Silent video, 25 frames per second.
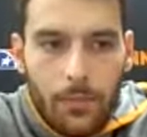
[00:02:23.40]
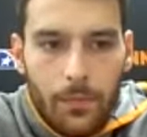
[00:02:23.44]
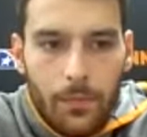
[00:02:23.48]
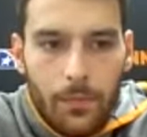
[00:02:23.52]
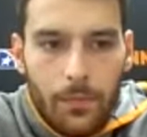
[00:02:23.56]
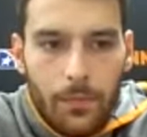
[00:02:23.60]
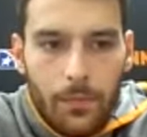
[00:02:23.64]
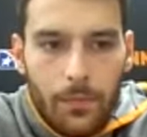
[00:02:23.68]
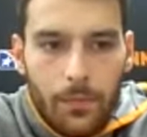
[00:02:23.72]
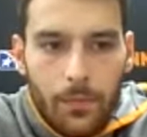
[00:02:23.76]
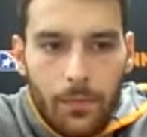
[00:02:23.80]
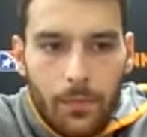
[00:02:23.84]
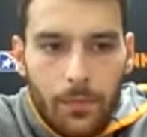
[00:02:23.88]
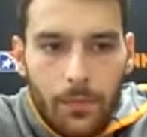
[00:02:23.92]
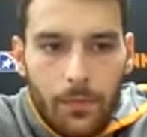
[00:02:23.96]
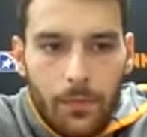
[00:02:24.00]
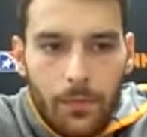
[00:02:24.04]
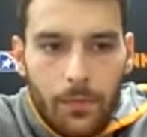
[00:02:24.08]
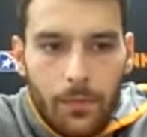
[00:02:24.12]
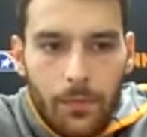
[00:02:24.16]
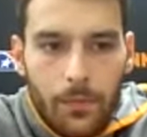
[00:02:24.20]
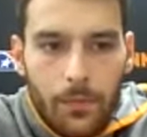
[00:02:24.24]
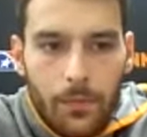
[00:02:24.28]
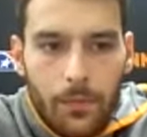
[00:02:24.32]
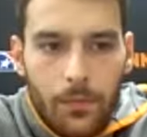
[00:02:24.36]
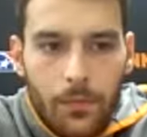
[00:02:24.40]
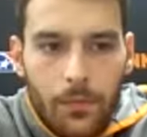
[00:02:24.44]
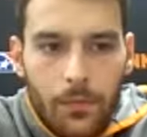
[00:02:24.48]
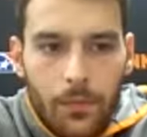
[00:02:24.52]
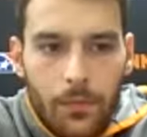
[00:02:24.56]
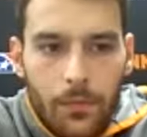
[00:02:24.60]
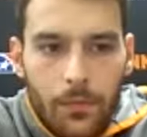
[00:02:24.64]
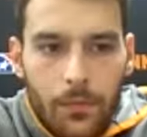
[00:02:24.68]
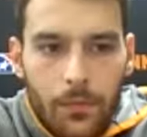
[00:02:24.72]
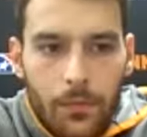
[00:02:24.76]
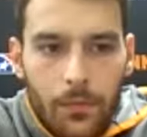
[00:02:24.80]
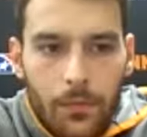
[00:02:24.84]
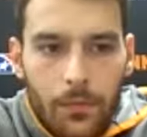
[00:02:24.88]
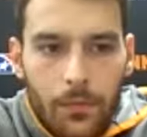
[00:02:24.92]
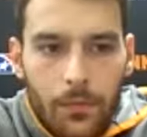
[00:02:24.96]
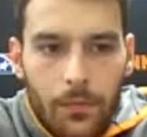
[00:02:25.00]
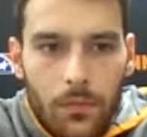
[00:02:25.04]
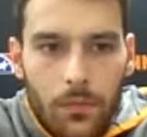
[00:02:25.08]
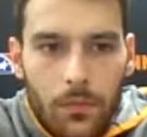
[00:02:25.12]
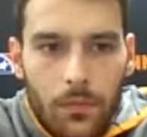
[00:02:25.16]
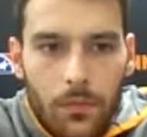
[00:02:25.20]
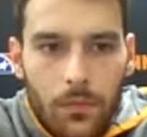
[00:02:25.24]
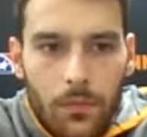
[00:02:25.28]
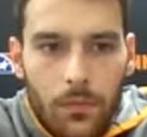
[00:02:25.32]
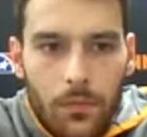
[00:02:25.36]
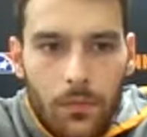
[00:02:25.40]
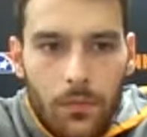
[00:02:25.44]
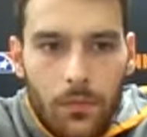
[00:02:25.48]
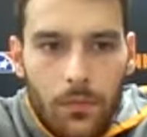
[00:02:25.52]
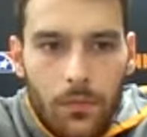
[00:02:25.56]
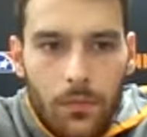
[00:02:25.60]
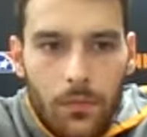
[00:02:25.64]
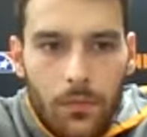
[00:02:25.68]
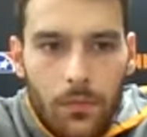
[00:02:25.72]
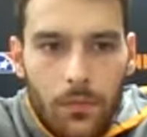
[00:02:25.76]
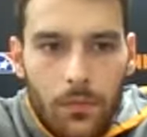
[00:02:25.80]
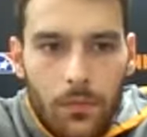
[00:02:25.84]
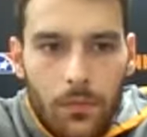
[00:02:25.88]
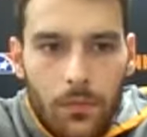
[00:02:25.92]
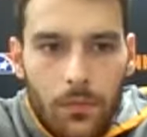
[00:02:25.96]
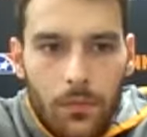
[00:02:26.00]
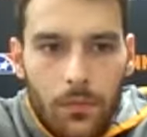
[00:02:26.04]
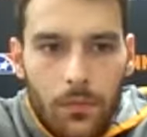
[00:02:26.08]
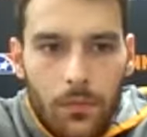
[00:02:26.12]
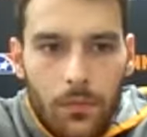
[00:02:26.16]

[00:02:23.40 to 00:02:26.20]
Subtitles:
(silence)